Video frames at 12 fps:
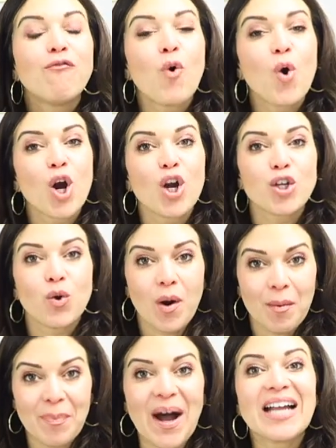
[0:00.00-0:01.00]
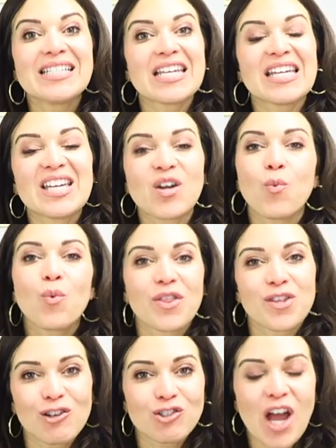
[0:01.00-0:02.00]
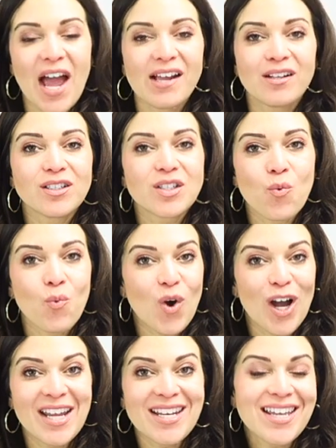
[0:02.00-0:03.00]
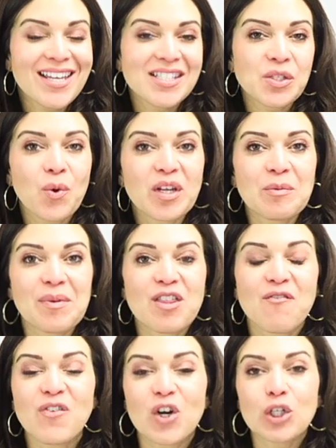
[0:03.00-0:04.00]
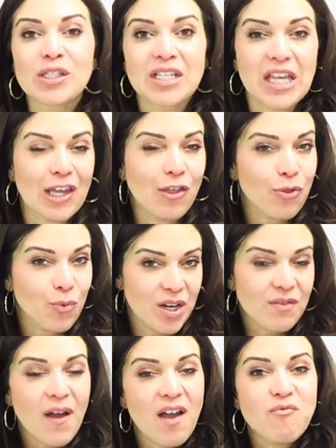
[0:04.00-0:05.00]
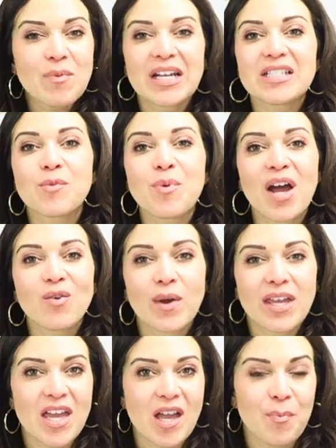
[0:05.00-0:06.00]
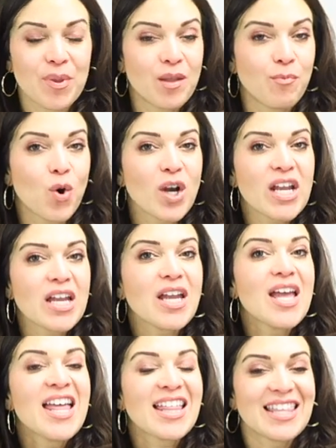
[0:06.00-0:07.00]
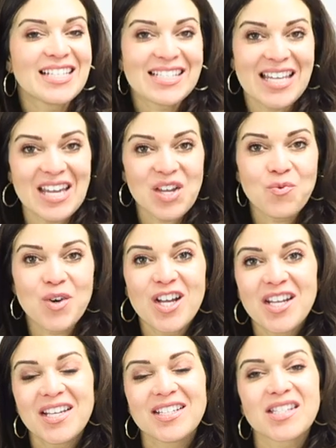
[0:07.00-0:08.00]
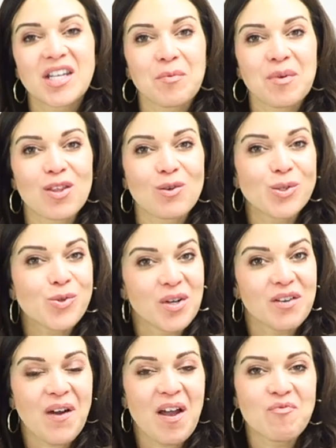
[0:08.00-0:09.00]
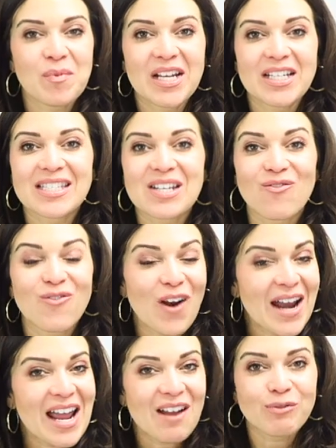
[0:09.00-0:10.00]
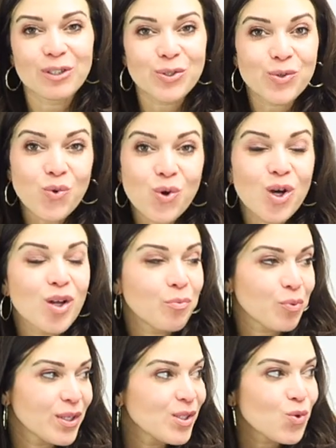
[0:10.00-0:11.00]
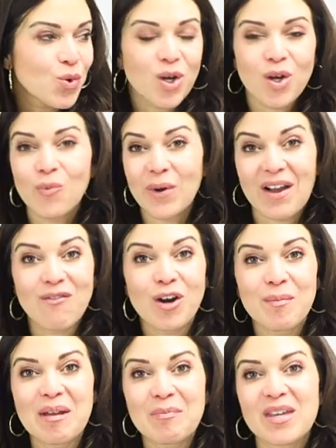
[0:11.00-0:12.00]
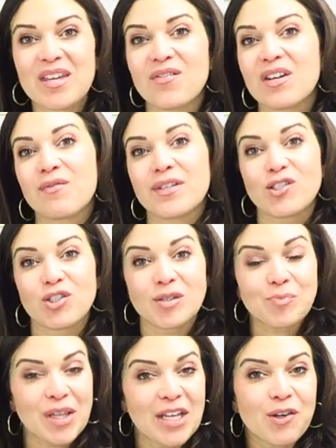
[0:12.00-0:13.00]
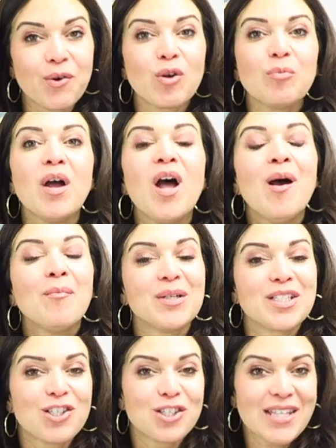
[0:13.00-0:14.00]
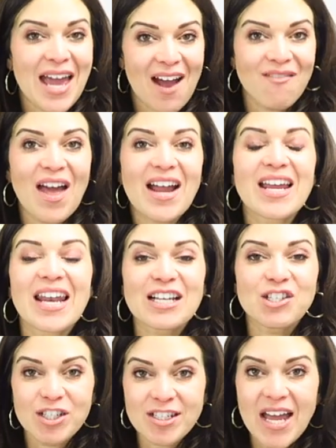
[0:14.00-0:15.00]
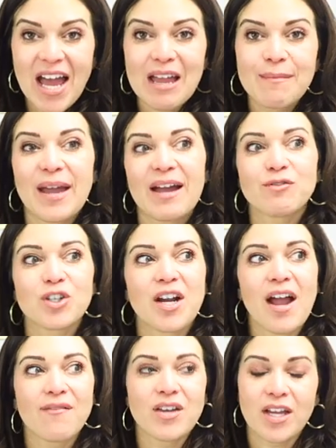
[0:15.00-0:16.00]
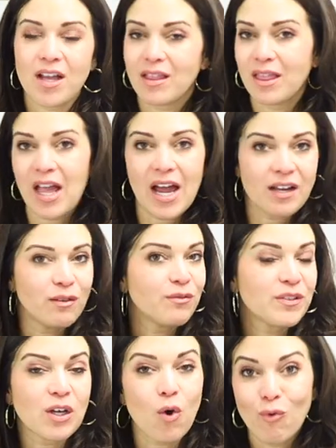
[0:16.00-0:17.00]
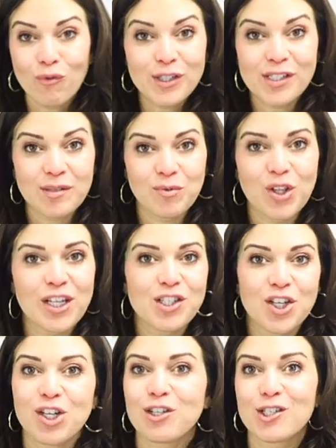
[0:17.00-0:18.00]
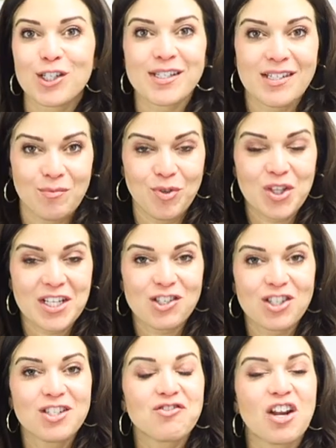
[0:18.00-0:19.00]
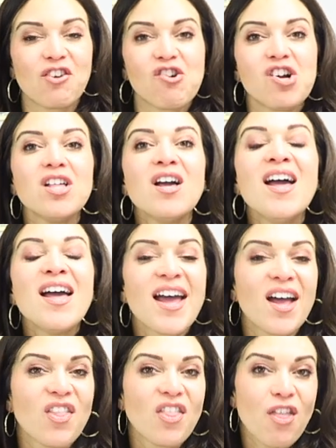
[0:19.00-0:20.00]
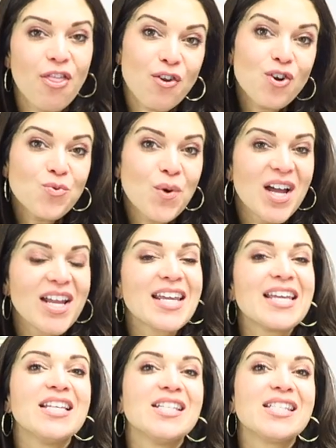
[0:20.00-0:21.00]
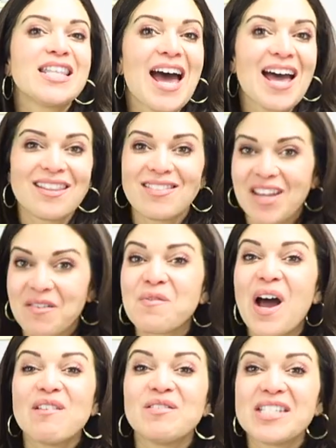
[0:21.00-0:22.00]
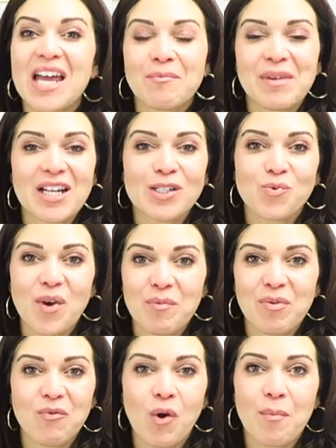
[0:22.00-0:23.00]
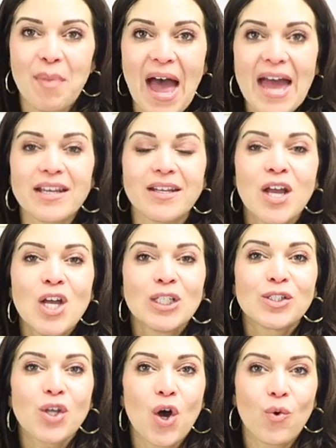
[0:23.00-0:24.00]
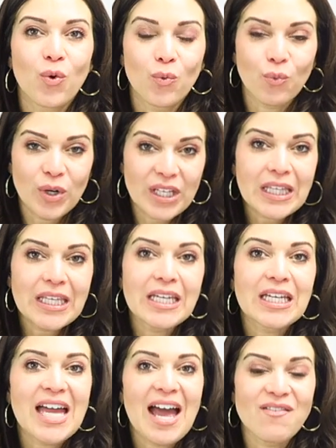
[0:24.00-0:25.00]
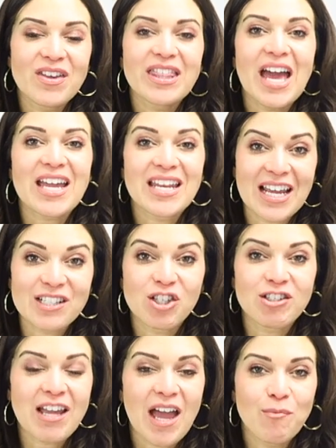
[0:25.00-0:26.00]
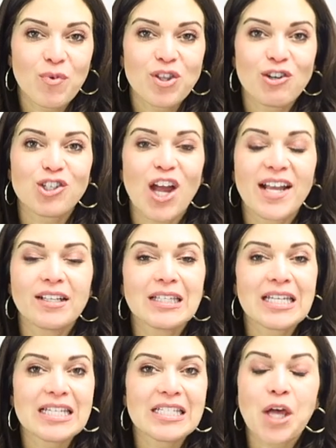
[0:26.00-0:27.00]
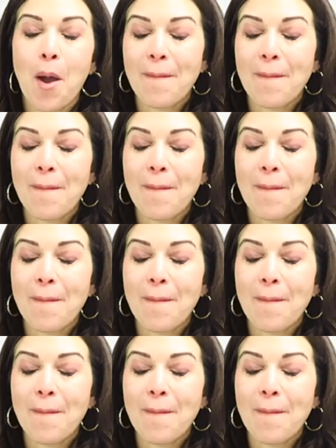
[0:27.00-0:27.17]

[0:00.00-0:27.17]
for your bonding with your child. One is going to be the first like 3 to 5 minutes upon waking up in the morning. The second one is going to be those 3 to 5 minutes right after school, preschool, whatever it might be, even if it's just playgroup, but to just have that connection time after having a lot of overstimulation or just stimulation in general. And then the third one is that like 5 to 10 minutes right before bed. So really having that connection time with your child is